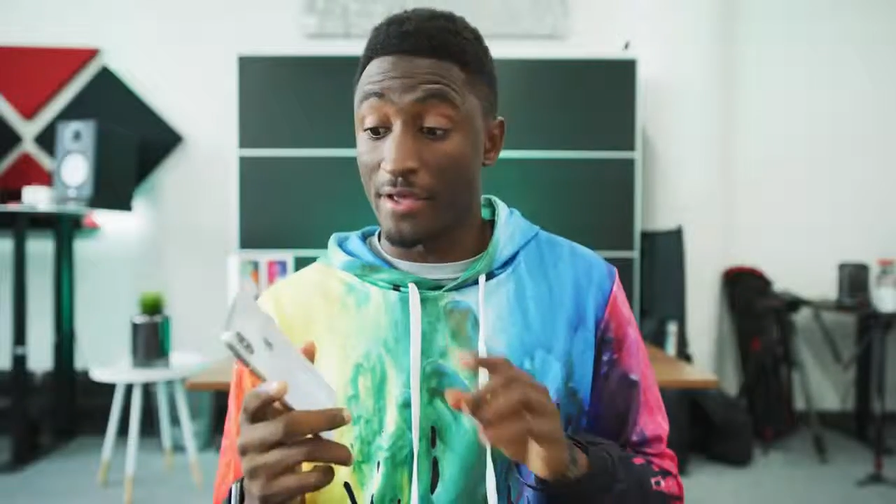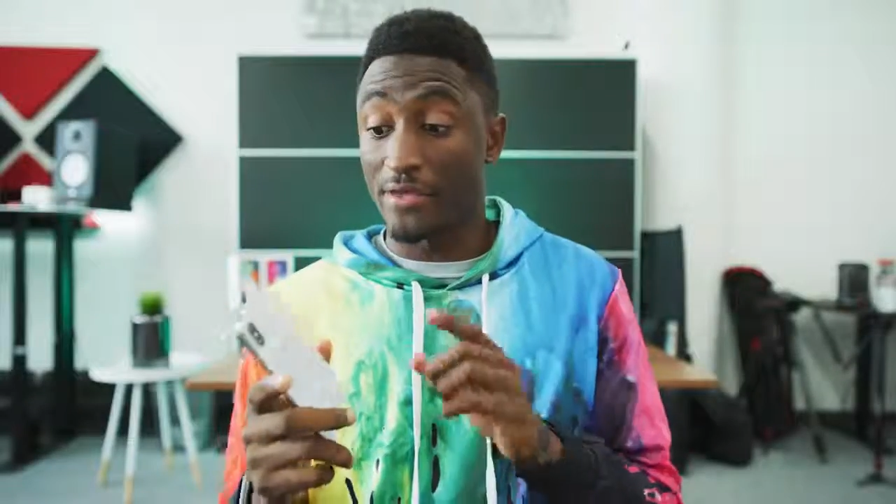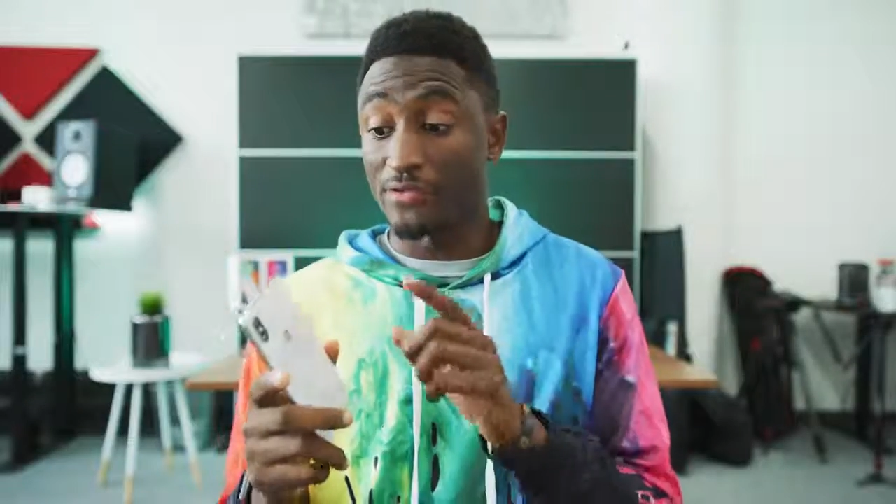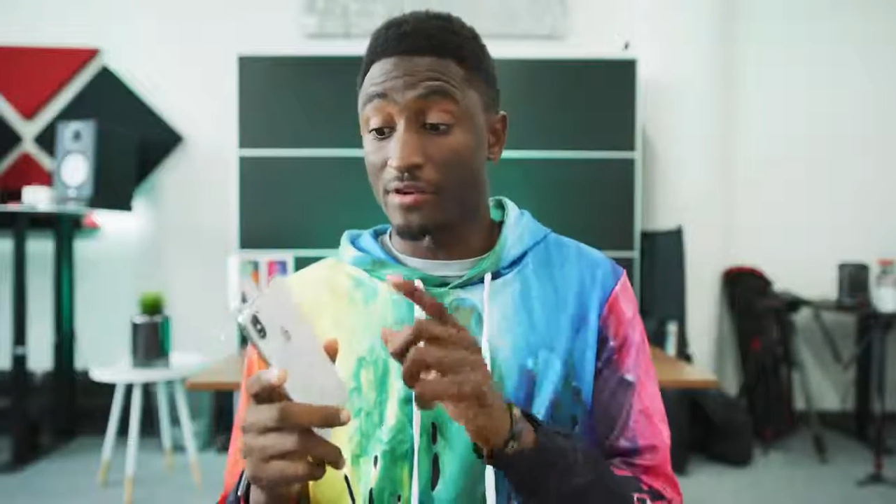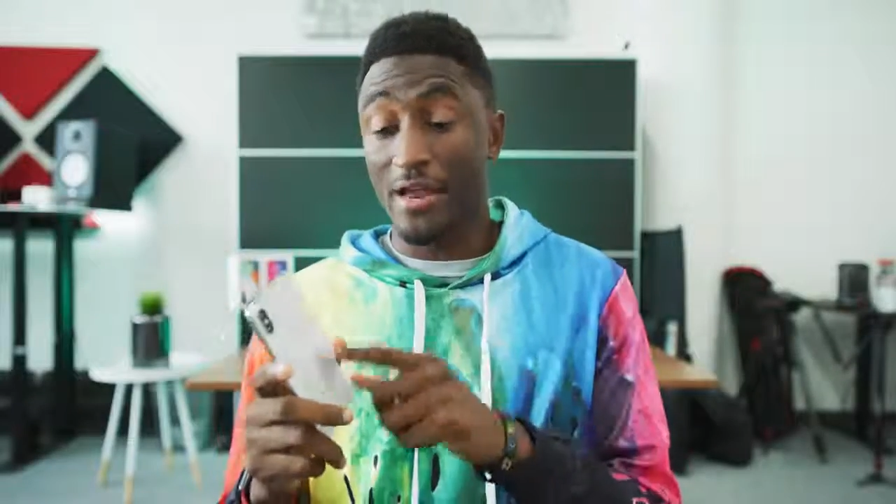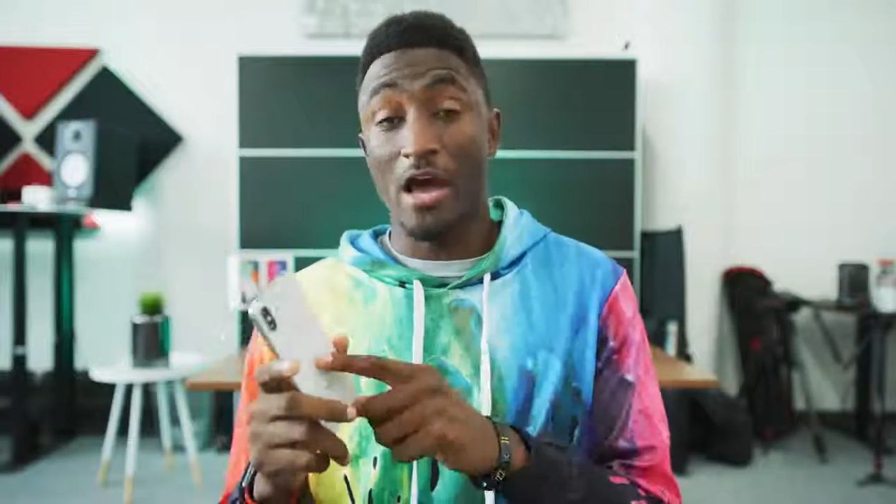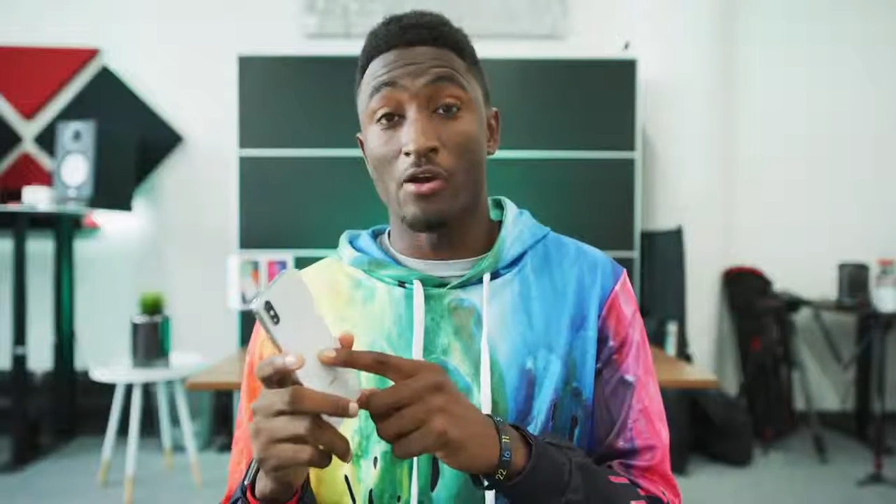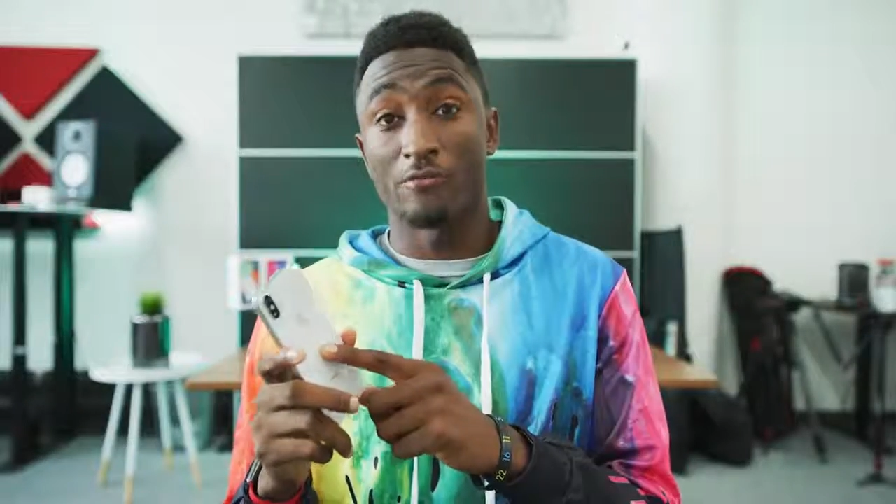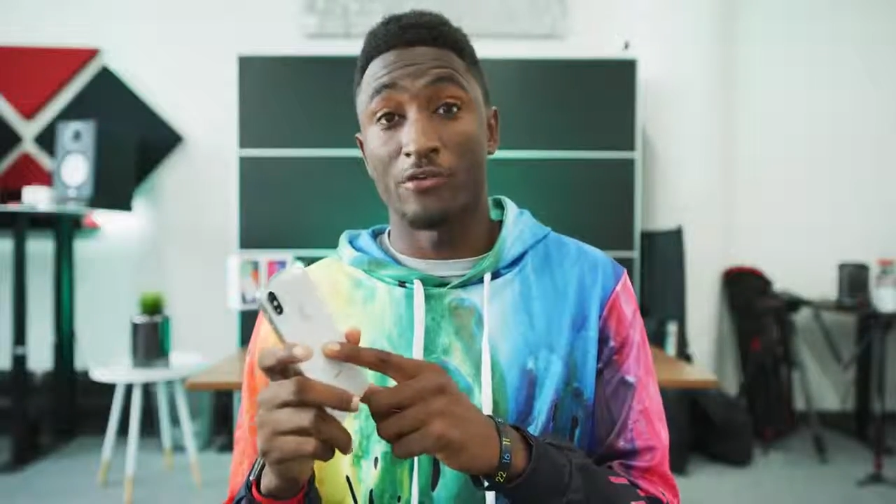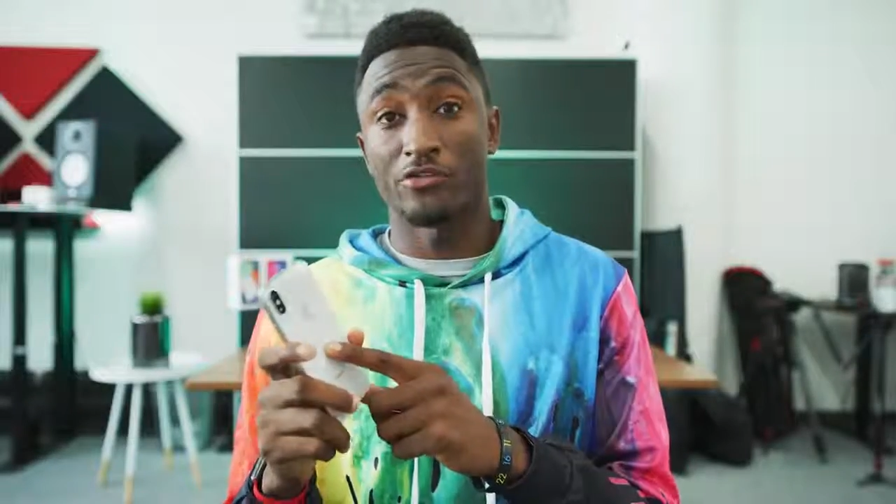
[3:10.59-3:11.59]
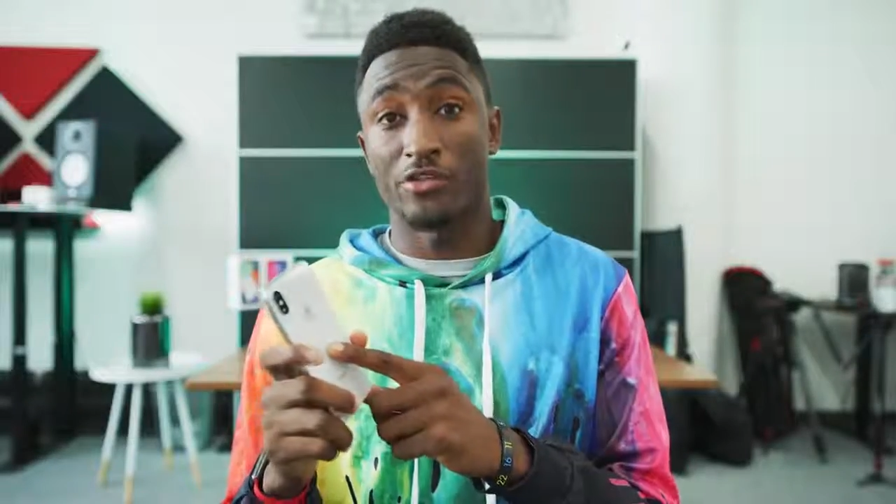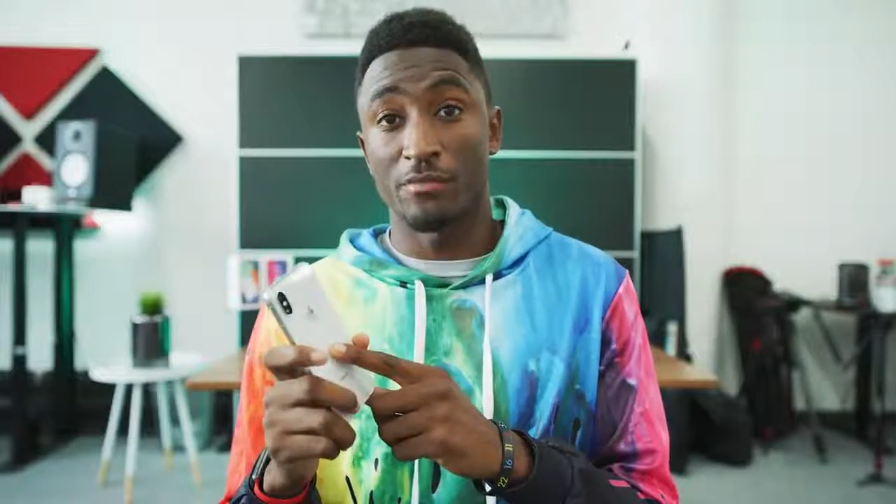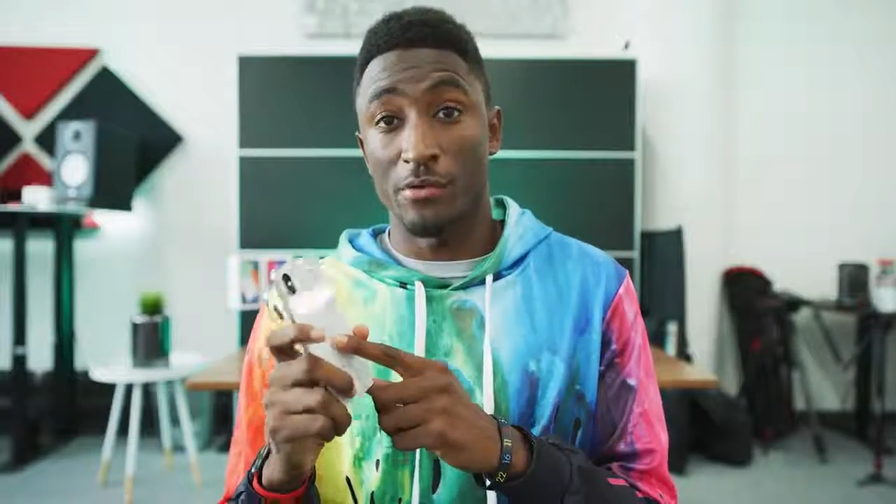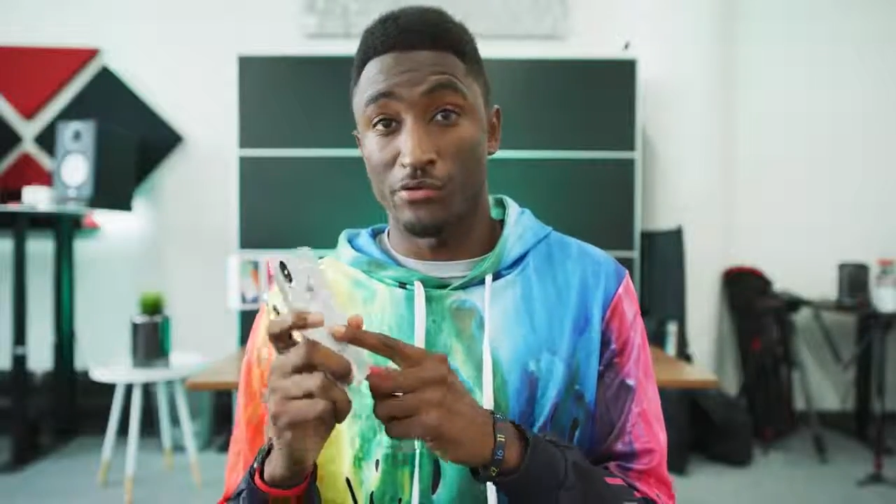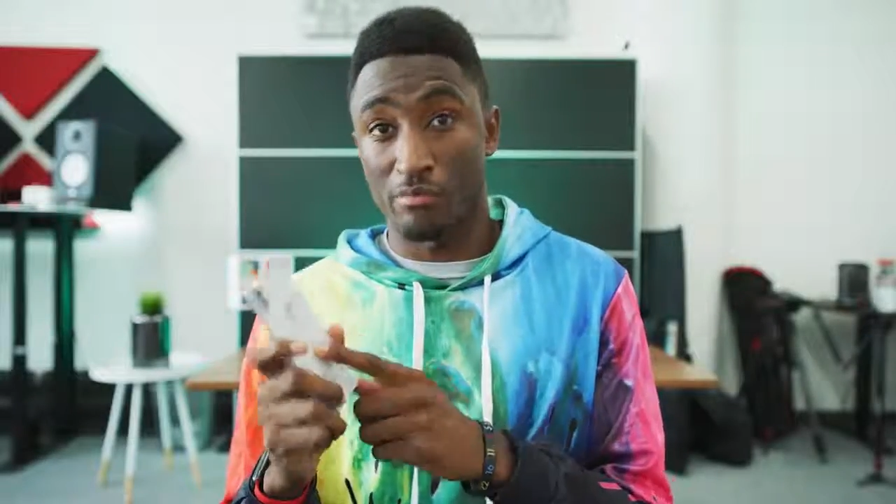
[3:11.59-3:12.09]
Is it now officially
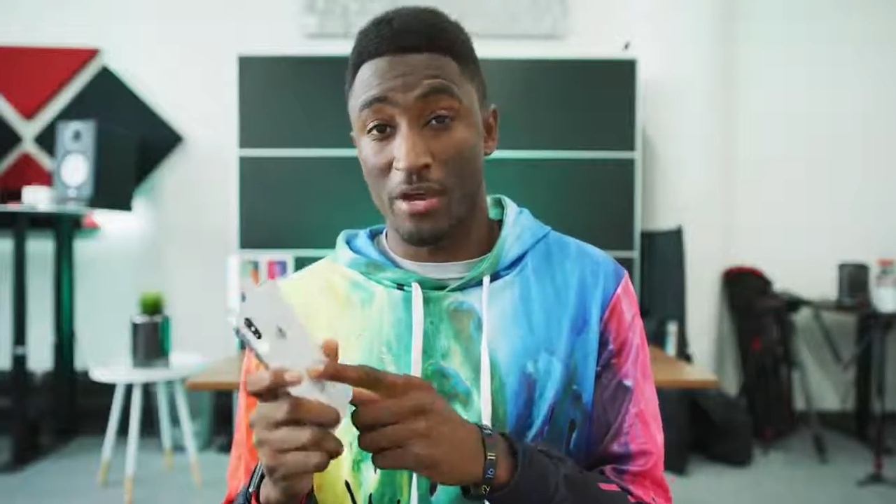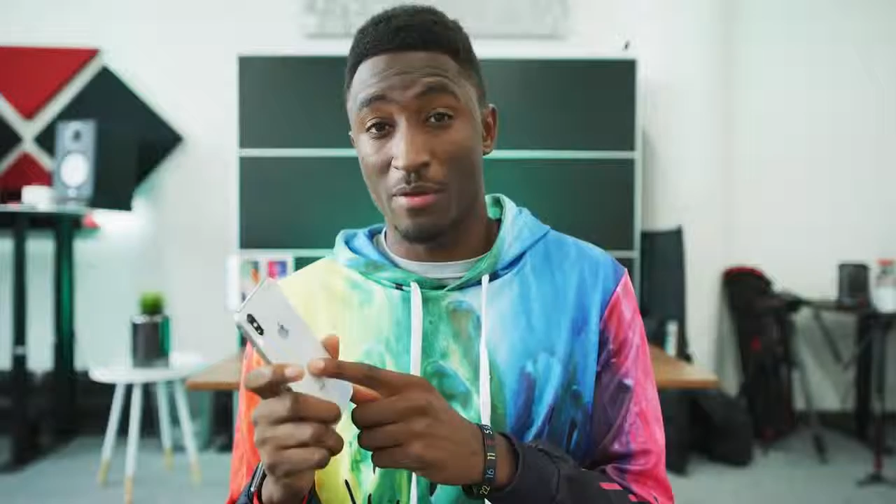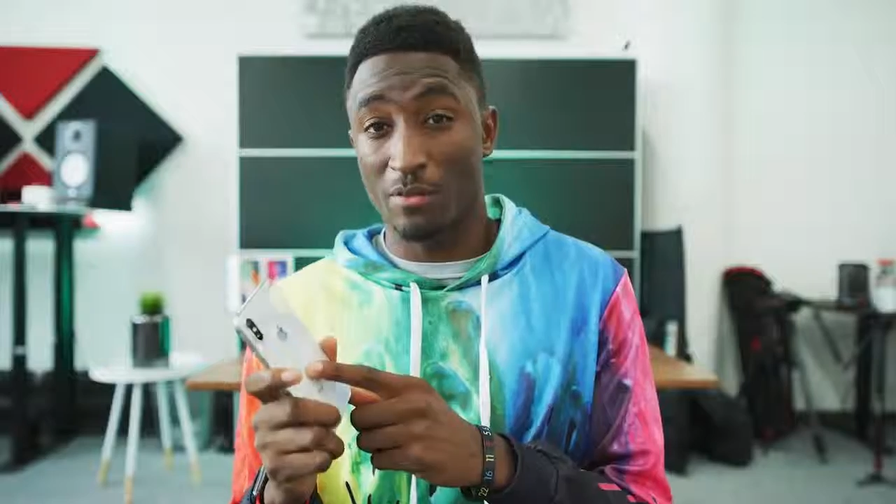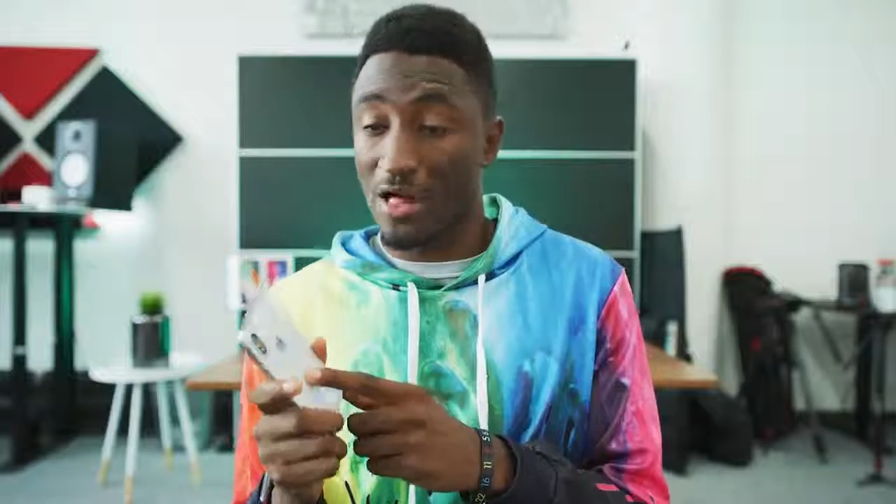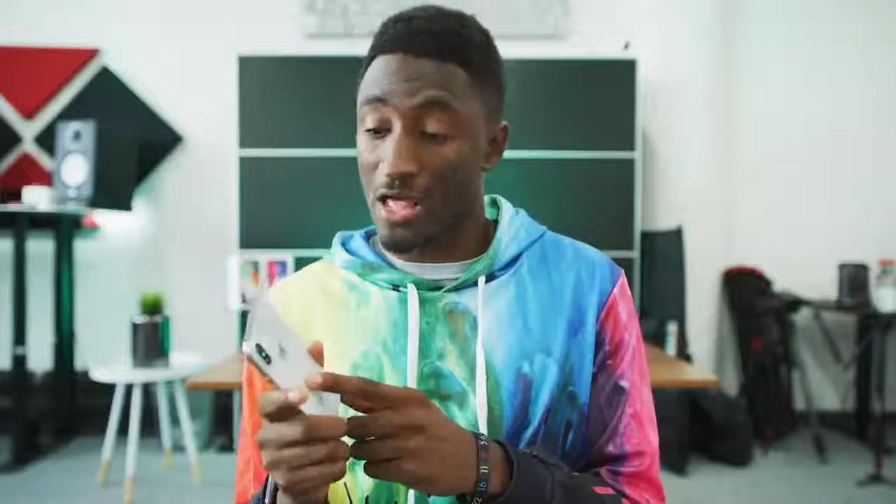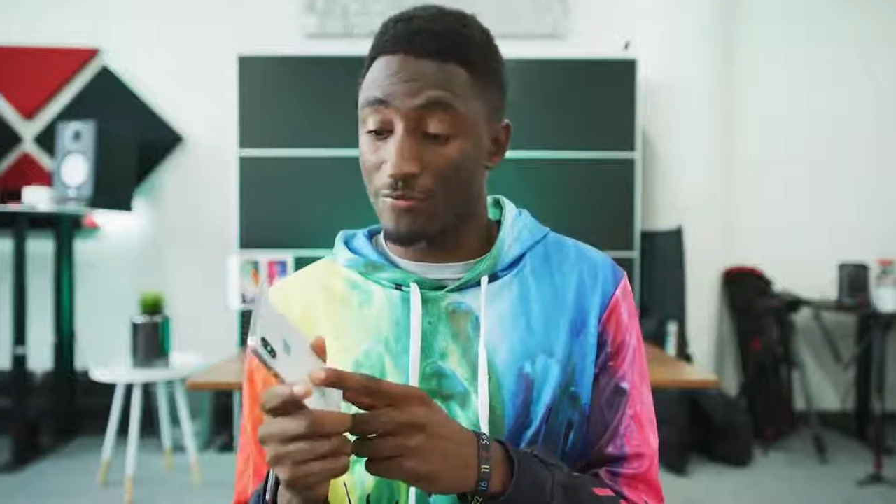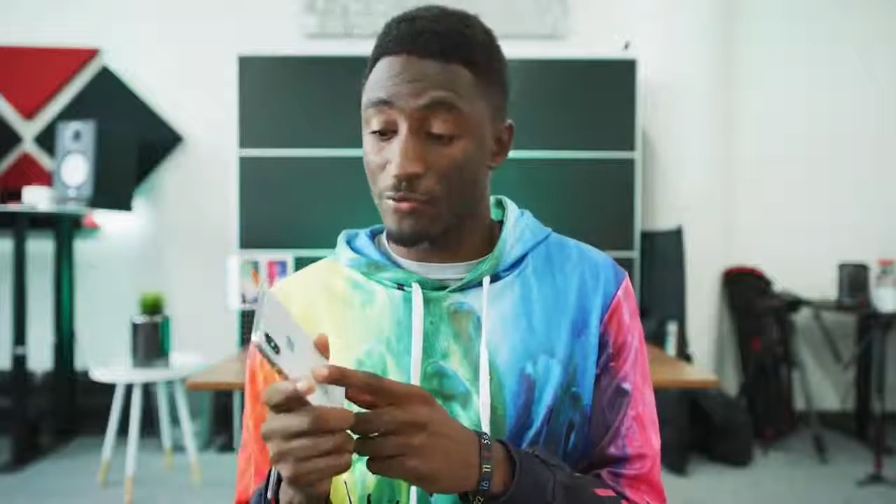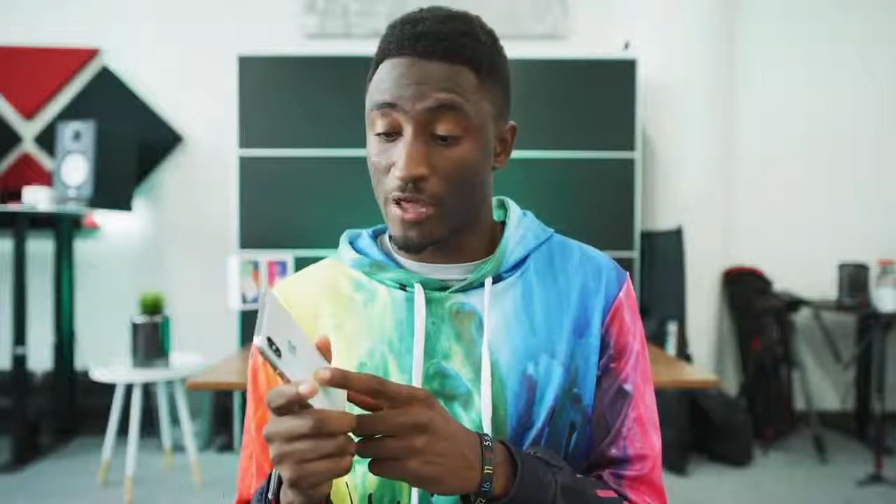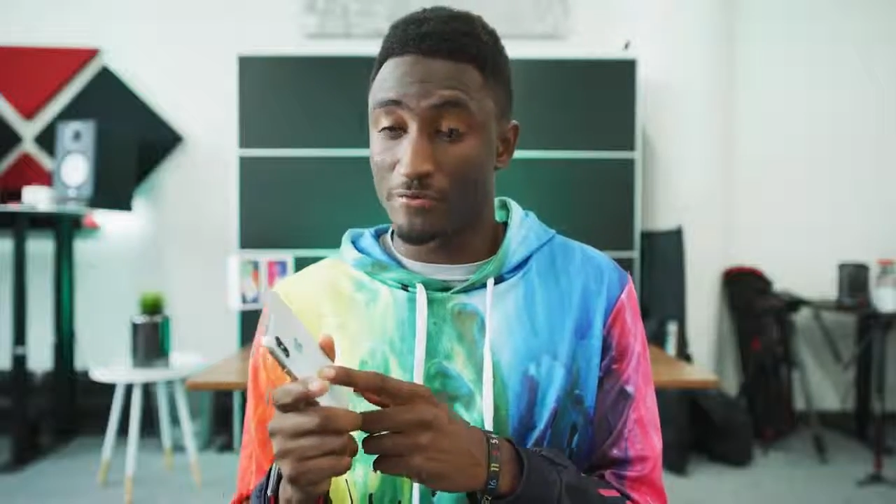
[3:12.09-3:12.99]
the most breakable iPhone